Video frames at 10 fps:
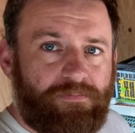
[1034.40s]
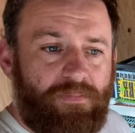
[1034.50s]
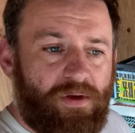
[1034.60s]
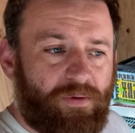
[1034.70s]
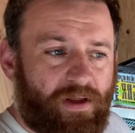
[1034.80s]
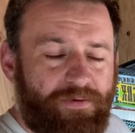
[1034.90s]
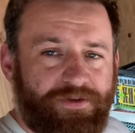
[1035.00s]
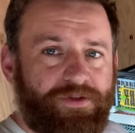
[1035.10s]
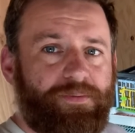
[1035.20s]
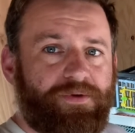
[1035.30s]
Well, that
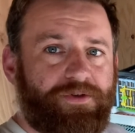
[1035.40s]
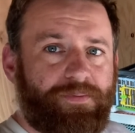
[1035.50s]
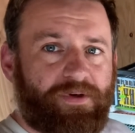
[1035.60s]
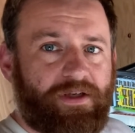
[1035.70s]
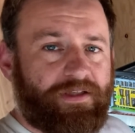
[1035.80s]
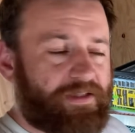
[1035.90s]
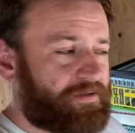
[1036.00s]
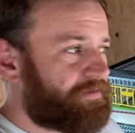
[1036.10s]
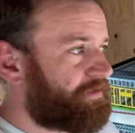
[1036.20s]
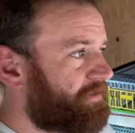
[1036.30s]
was super easy.
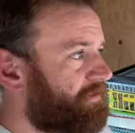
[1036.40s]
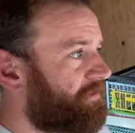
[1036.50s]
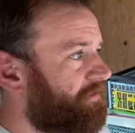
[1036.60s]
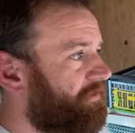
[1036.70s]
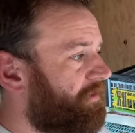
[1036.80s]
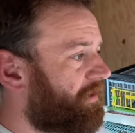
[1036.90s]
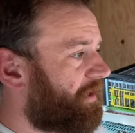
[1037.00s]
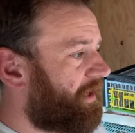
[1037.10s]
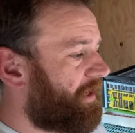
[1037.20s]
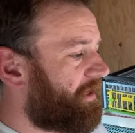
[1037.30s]

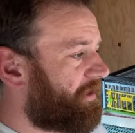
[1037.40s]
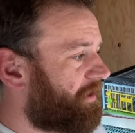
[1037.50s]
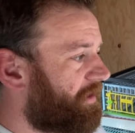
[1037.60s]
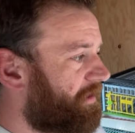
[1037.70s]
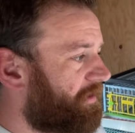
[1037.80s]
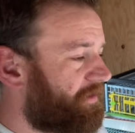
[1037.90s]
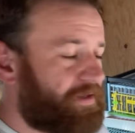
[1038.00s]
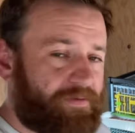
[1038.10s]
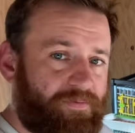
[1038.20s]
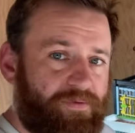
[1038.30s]
I
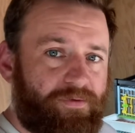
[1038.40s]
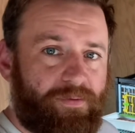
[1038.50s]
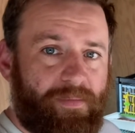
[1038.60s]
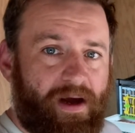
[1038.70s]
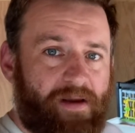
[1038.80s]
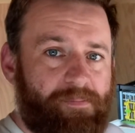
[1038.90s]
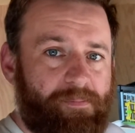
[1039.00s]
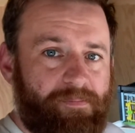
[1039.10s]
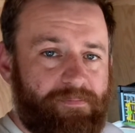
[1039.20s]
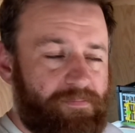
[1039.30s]
think through my
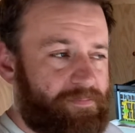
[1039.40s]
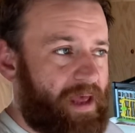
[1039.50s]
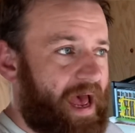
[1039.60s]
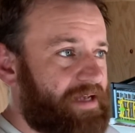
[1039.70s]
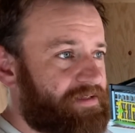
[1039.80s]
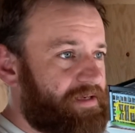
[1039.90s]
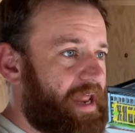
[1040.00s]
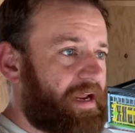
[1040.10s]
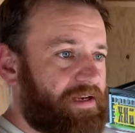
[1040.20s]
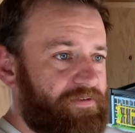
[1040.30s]
past
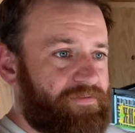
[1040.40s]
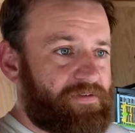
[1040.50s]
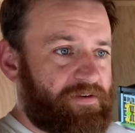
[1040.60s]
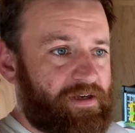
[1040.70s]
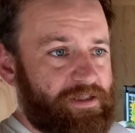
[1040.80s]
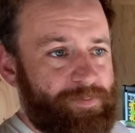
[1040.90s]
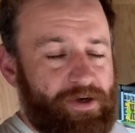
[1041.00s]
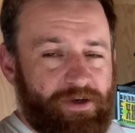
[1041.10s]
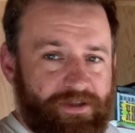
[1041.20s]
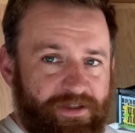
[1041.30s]
negative
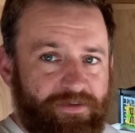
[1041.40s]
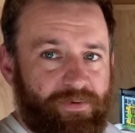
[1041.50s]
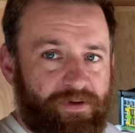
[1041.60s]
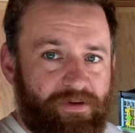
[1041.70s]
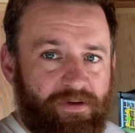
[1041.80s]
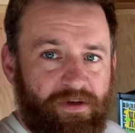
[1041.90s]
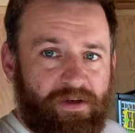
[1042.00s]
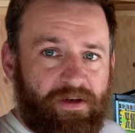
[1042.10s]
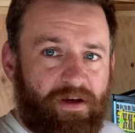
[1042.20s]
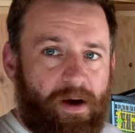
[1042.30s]
experiences with
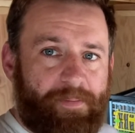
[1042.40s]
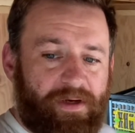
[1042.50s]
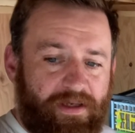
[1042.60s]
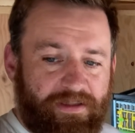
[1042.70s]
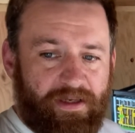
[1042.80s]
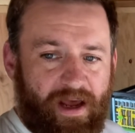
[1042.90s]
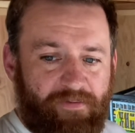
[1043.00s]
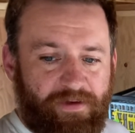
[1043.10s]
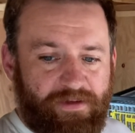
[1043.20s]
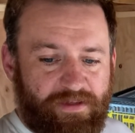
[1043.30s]
companies and
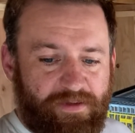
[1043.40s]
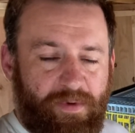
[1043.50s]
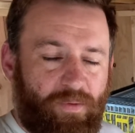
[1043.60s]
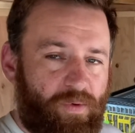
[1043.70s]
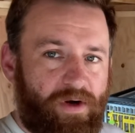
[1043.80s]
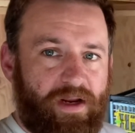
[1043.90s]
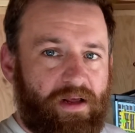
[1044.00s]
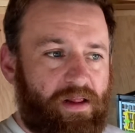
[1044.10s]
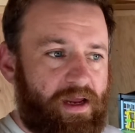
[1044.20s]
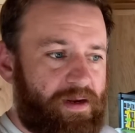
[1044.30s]
having to submit warranty
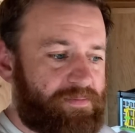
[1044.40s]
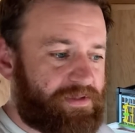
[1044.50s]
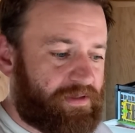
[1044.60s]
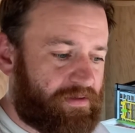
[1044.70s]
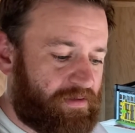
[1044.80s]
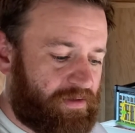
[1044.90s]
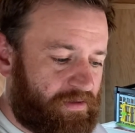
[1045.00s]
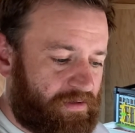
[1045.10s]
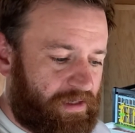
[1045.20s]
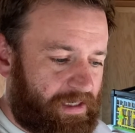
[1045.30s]
claims and
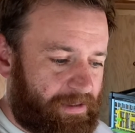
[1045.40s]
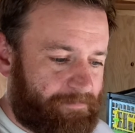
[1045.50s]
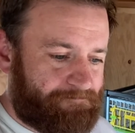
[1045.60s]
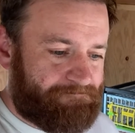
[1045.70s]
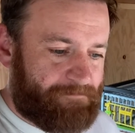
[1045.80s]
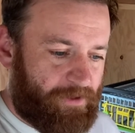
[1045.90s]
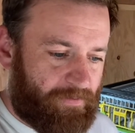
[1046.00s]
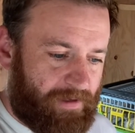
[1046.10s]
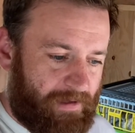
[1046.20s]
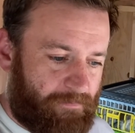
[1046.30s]
you know,
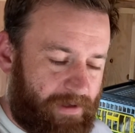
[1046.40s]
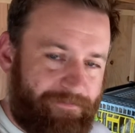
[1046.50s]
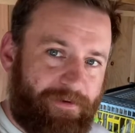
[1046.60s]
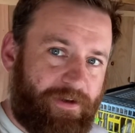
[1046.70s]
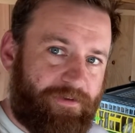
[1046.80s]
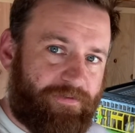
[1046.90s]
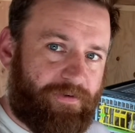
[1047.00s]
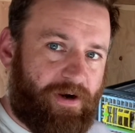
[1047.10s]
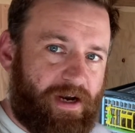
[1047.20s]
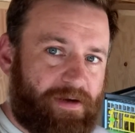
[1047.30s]
get refunds
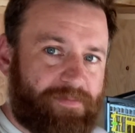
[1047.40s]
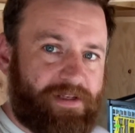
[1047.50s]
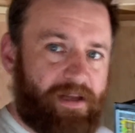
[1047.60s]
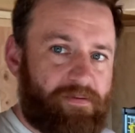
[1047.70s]
for items that